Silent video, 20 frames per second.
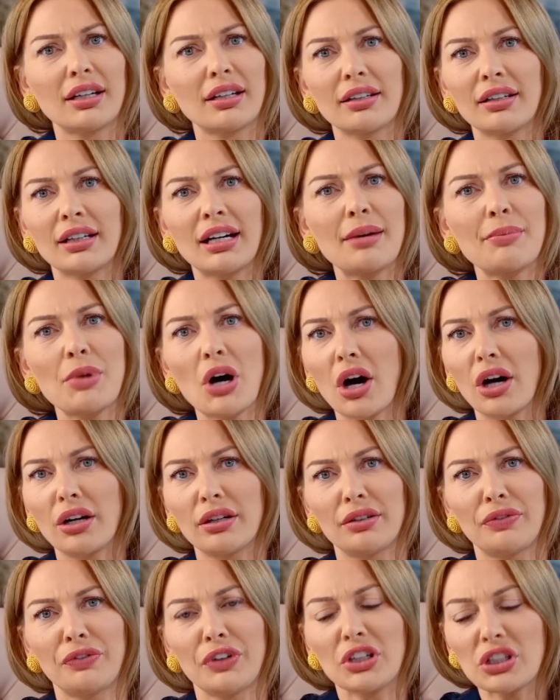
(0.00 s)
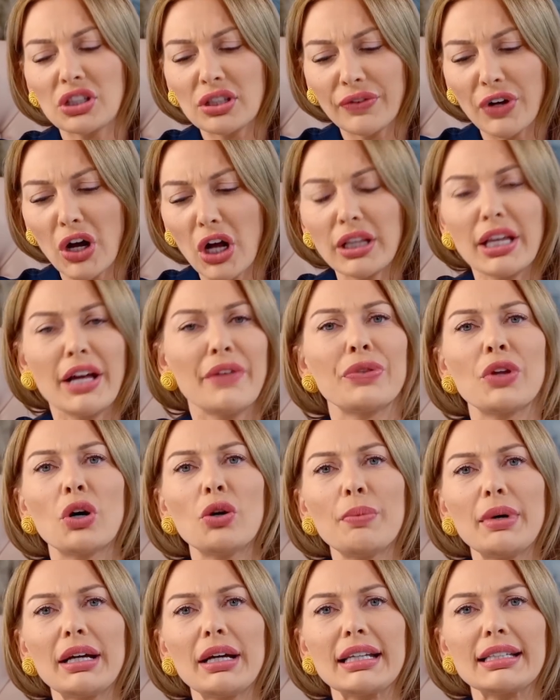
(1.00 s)
Come on. First of all,
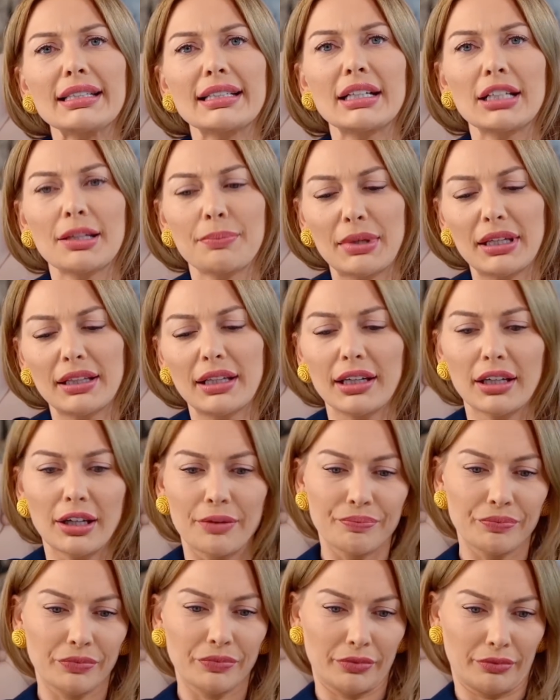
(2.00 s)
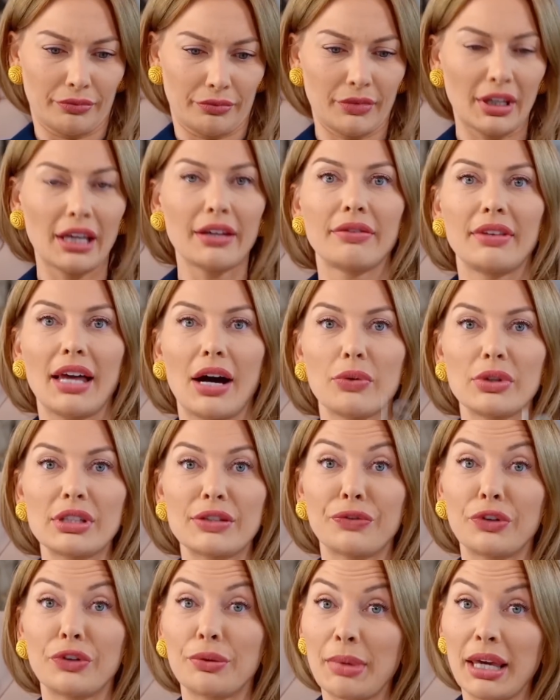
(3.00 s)
nobody's gonna be like, that was
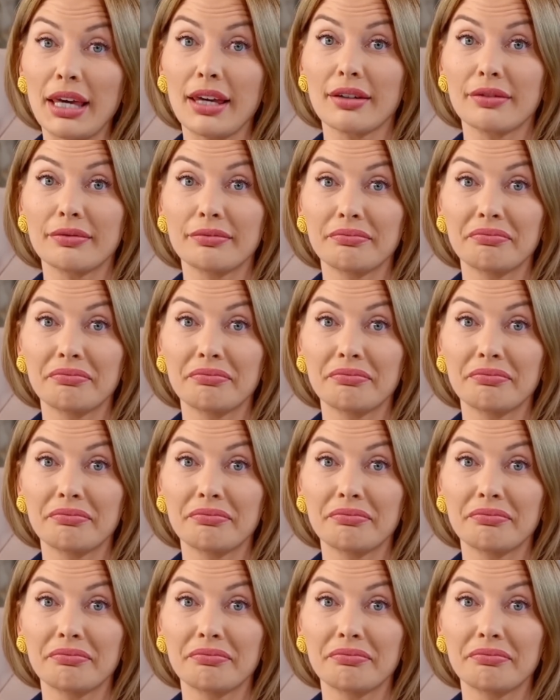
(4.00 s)
for me.